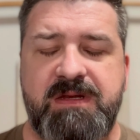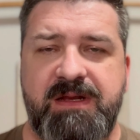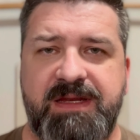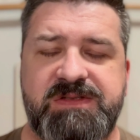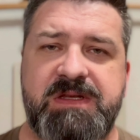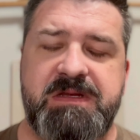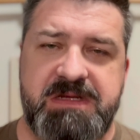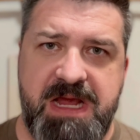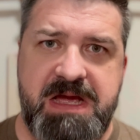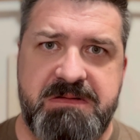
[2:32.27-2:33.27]
And they said,
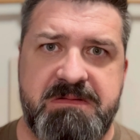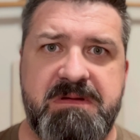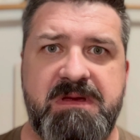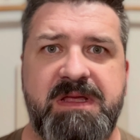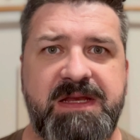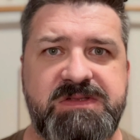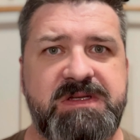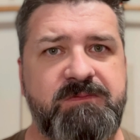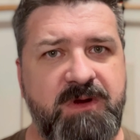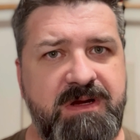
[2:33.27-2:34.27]
yeah. And I
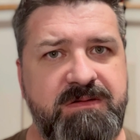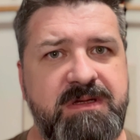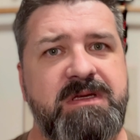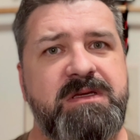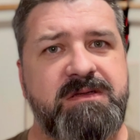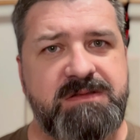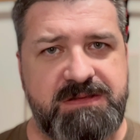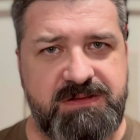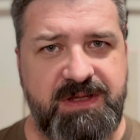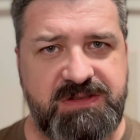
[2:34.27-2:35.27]
said, well,
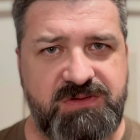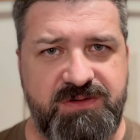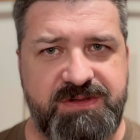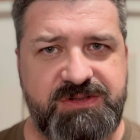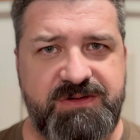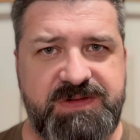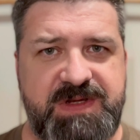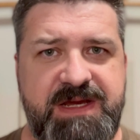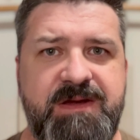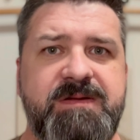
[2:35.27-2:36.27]
do they store in the
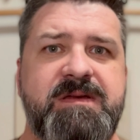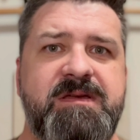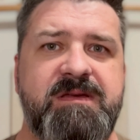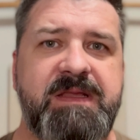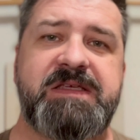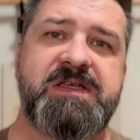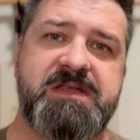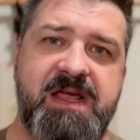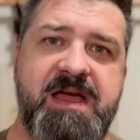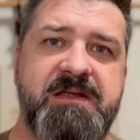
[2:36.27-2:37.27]
shirasaya? And they said,
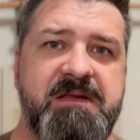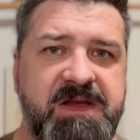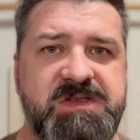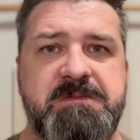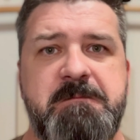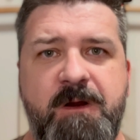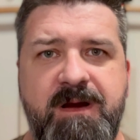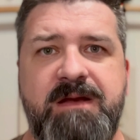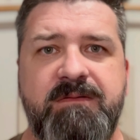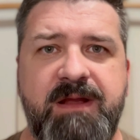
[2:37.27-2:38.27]
yeah. And I said, all
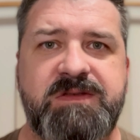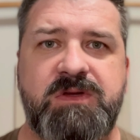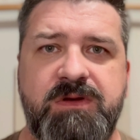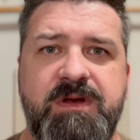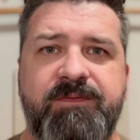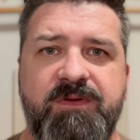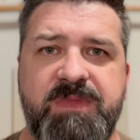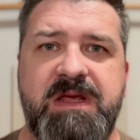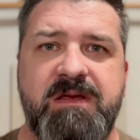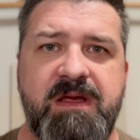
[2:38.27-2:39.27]
right, that's good enough for
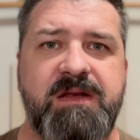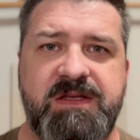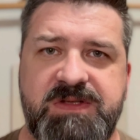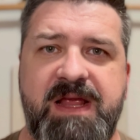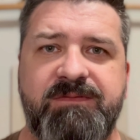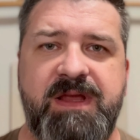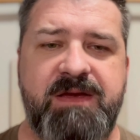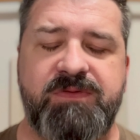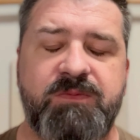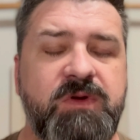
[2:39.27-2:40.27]
me. It doesn't have to
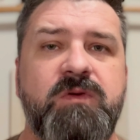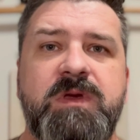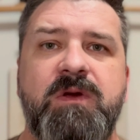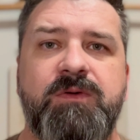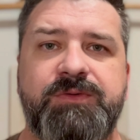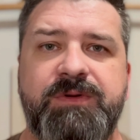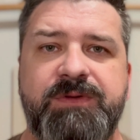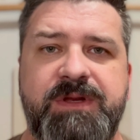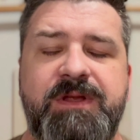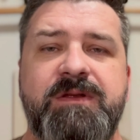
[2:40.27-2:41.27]
have the makugi hole
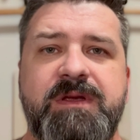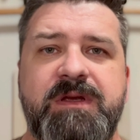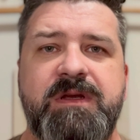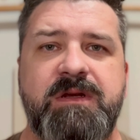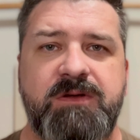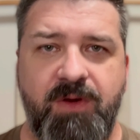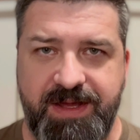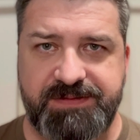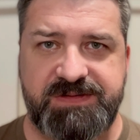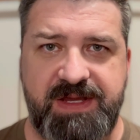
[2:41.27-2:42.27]
drilled in it. Go
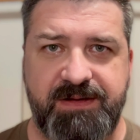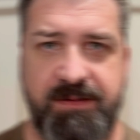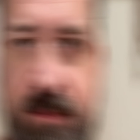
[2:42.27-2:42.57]
ahead and send it.